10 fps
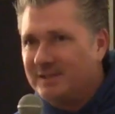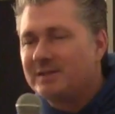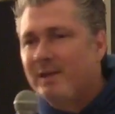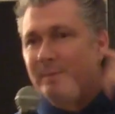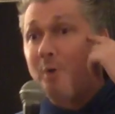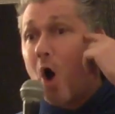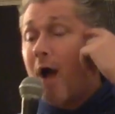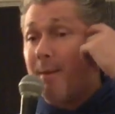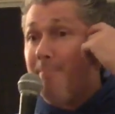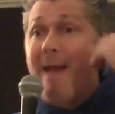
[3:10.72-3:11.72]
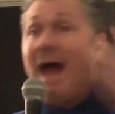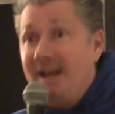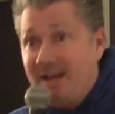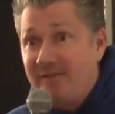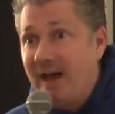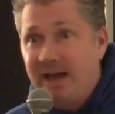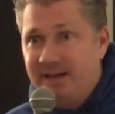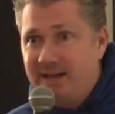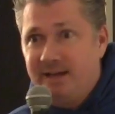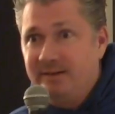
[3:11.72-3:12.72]
it's automatic if I
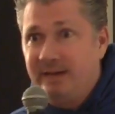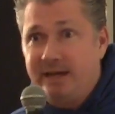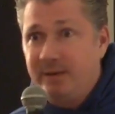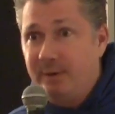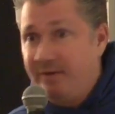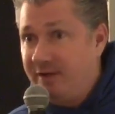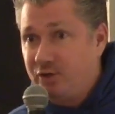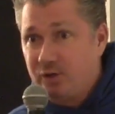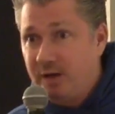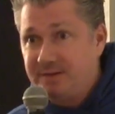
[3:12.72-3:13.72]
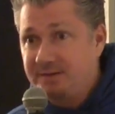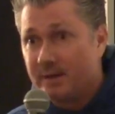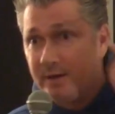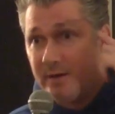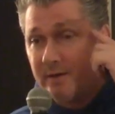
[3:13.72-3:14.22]
had a kid that kid would have headshots.